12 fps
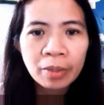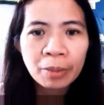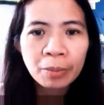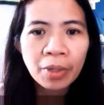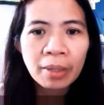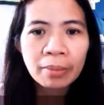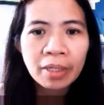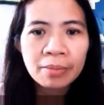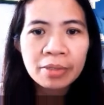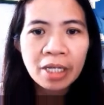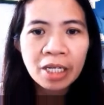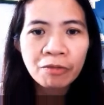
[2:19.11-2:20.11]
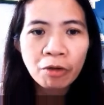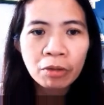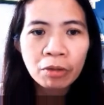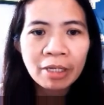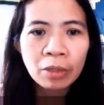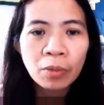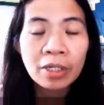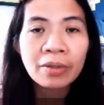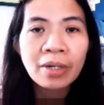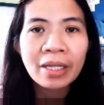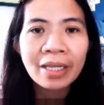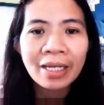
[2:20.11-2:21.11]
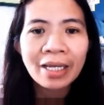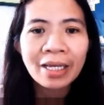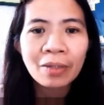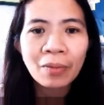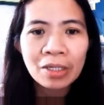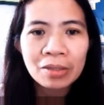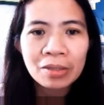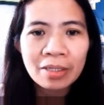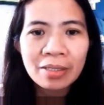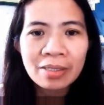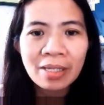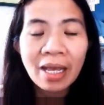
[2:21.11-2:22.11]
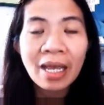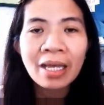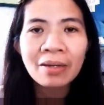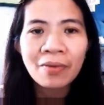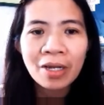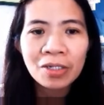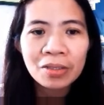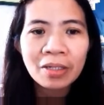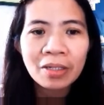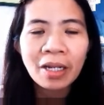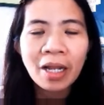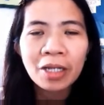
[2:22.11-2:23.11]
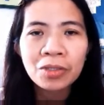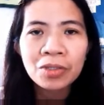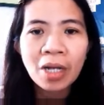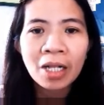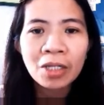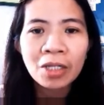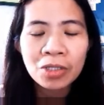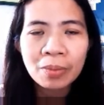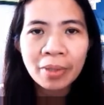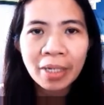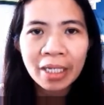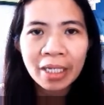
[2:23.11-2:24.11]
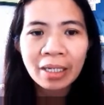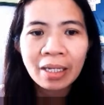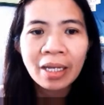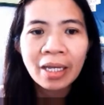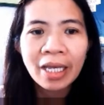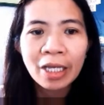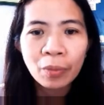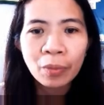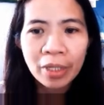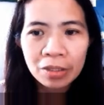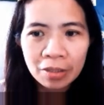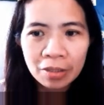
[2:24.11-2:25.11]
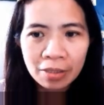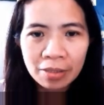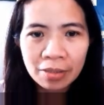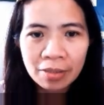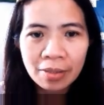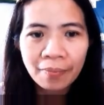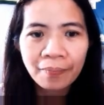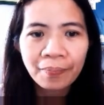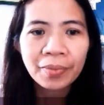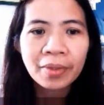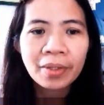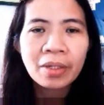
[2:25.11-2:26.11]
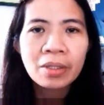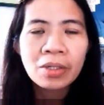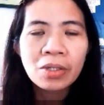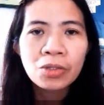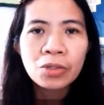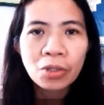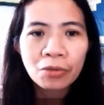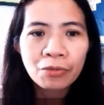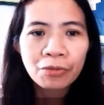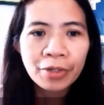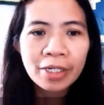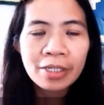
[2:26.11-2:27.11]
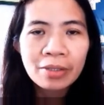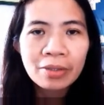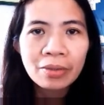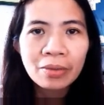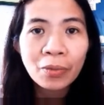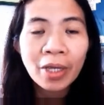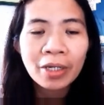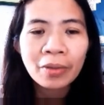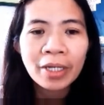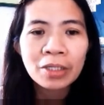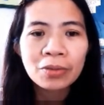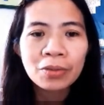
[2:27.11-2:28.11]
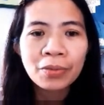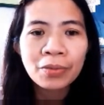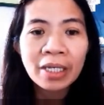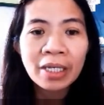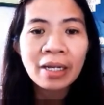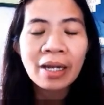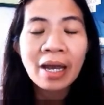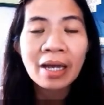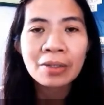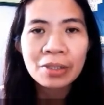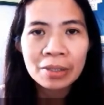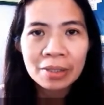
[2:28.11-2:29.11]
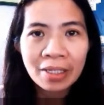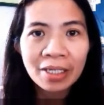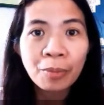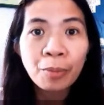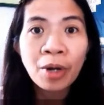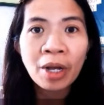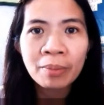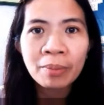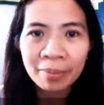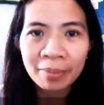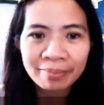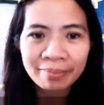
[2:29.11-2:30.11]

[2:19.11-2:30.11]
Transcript: problems involving quadratic equations and rational algebraic equations. So first, we are going to read and understand the problem.